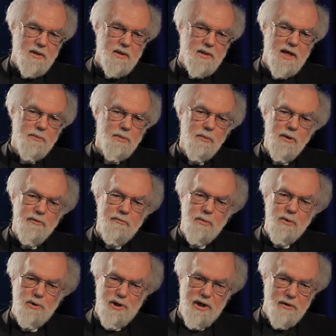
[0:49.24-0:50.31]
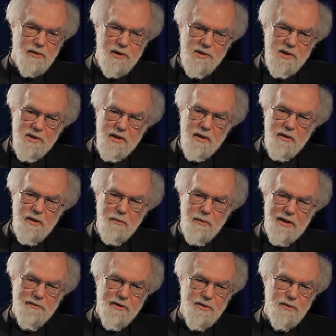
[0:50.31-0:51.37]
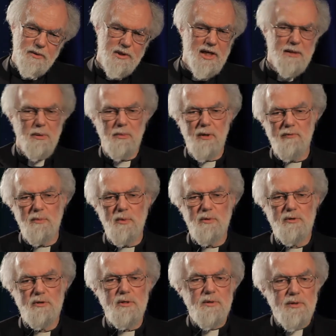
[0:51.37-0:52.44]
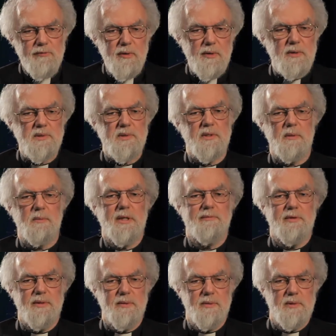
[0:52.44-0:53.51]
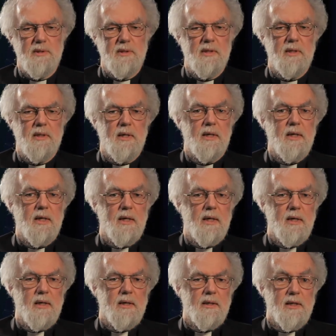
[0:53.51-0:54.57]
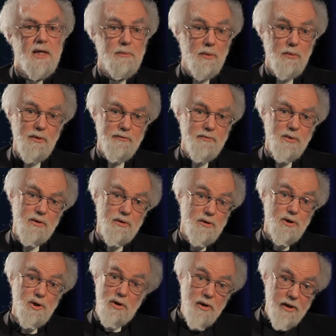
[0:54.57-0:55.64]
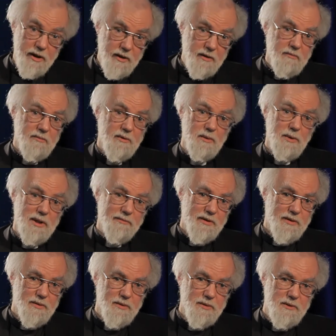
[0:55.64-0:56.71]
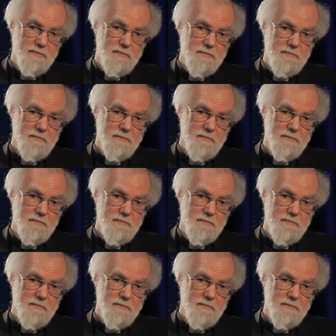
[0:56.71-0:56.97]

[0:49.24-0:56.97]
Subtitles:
capable of more generosity than we ever thought, capable of more truthfulness than we ever thought, capable of more joy than we ever thought.